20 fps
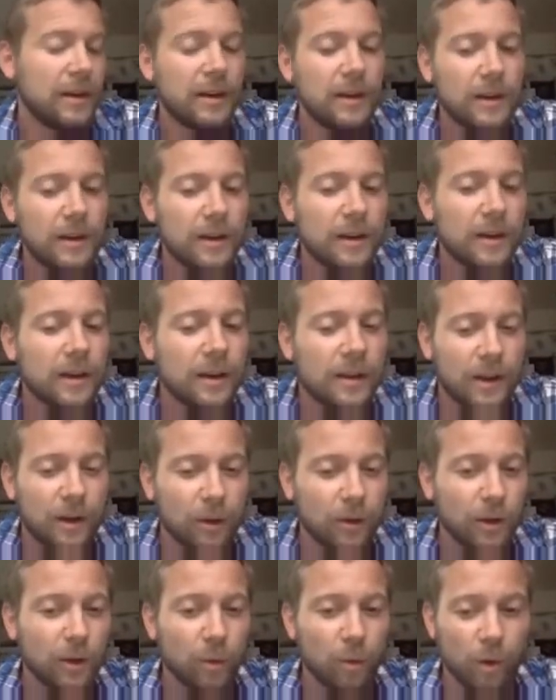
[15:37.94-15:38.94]
And
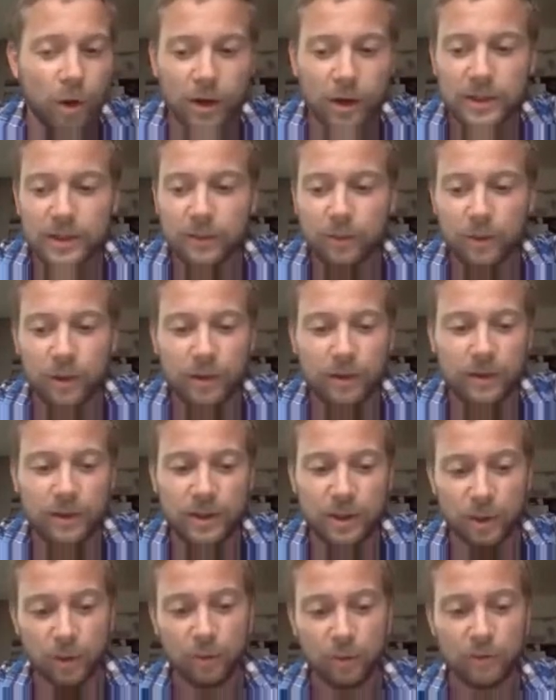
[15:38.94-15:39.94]
I've gone back and
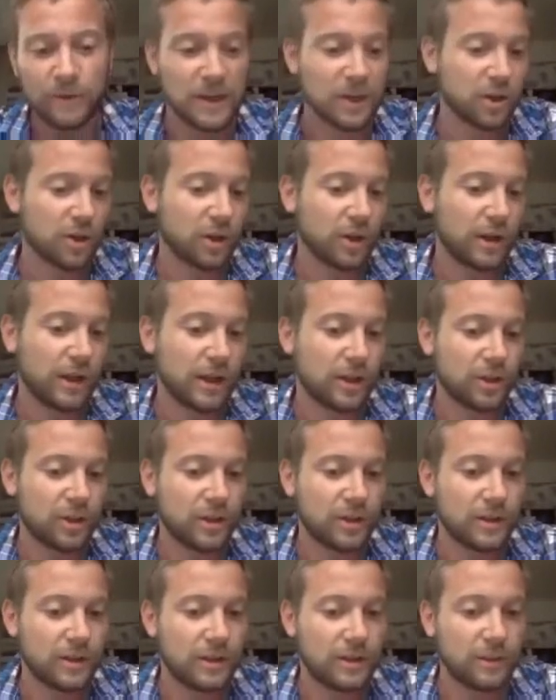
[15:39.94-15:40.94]
forth on this issue,
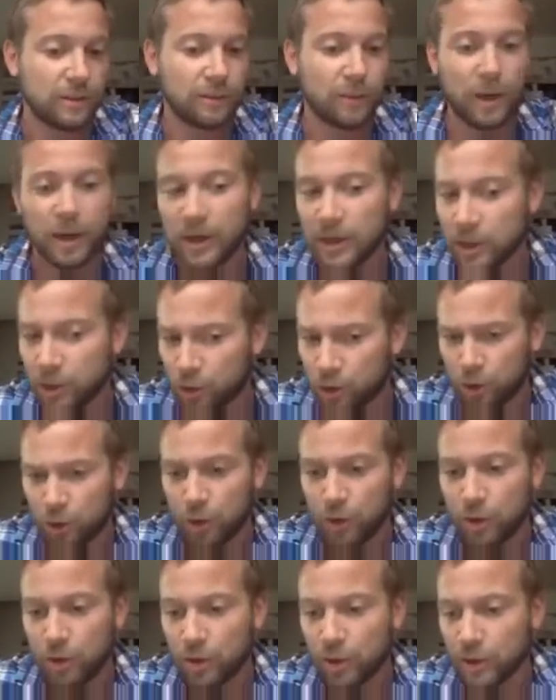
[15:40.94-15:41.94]
which is kind of funny
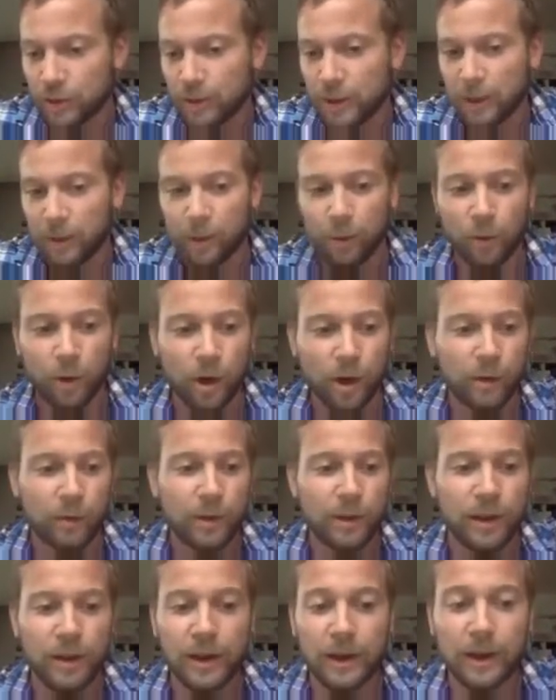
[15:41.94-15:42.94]
to read.
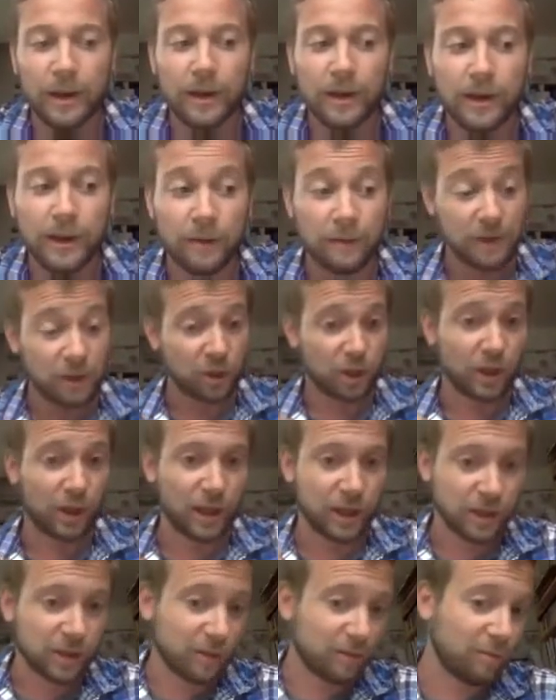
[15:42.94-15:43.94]
It's just like me going
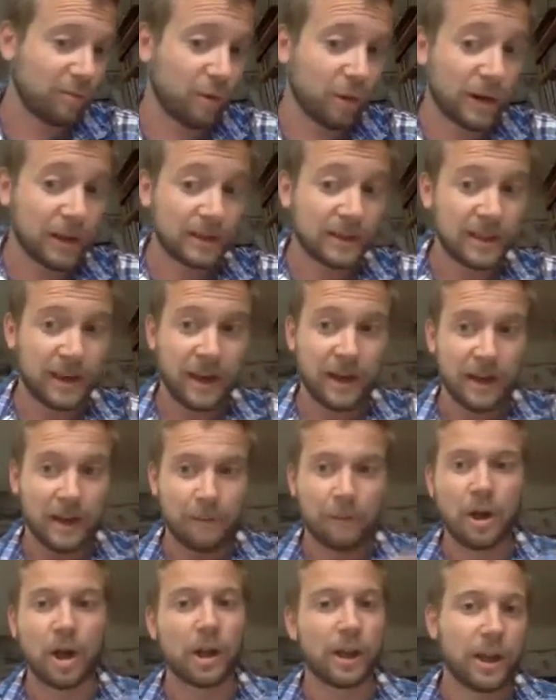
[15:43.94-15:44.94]
back and forth about what I
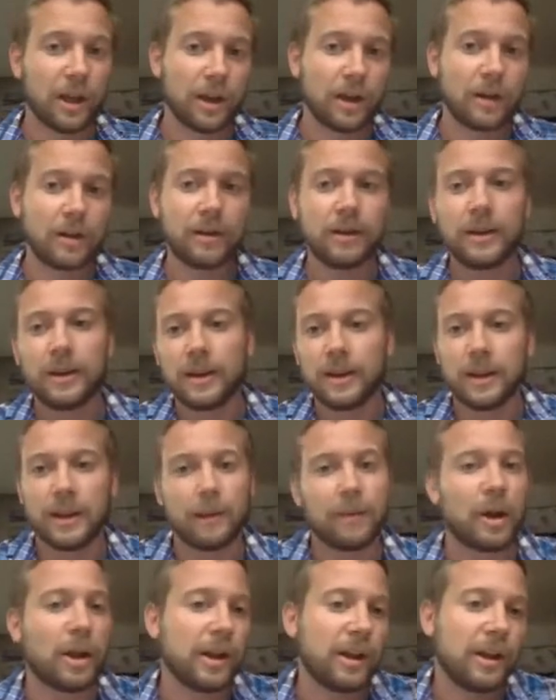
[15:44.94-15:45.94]
think should be done
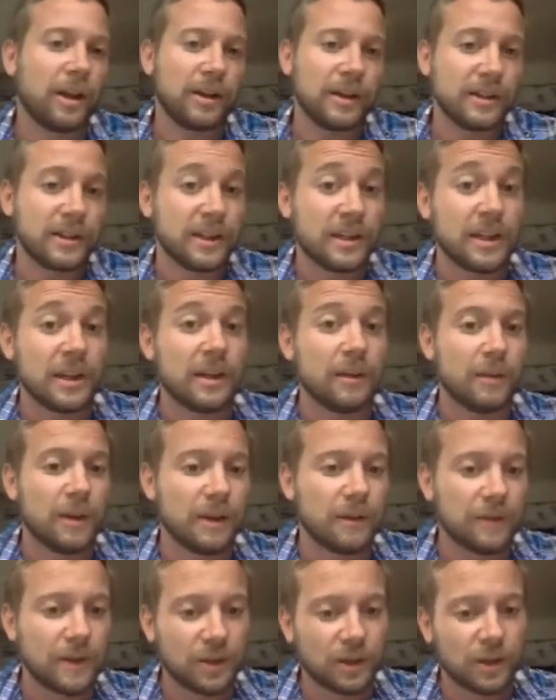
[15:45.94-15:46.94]
and then questioning
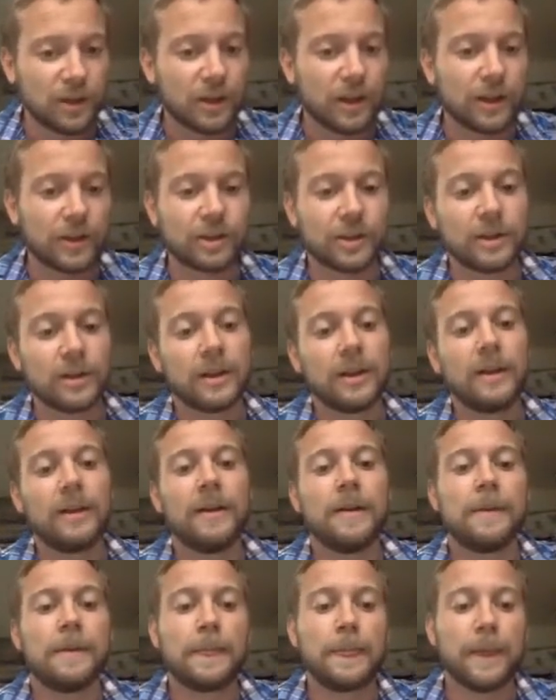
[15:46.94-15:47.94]
myself.
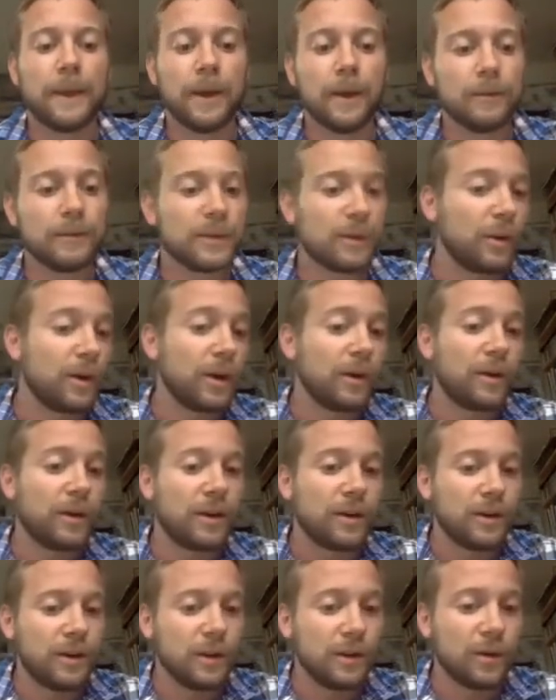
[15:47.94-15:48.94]
So I posted
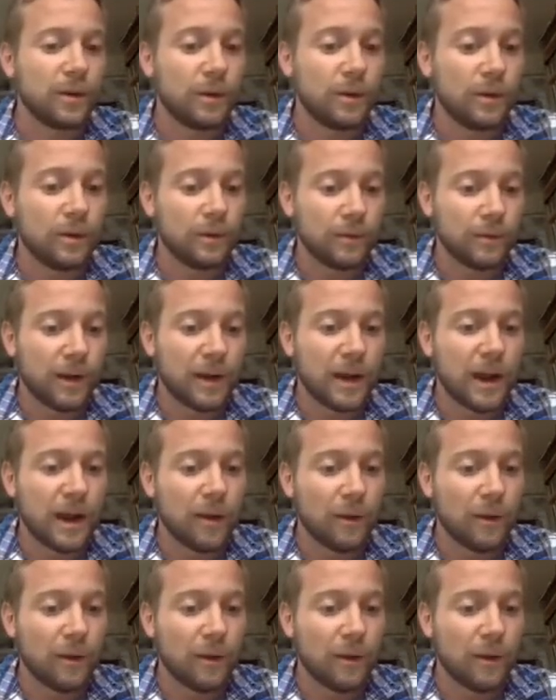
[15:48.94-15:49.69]
another thought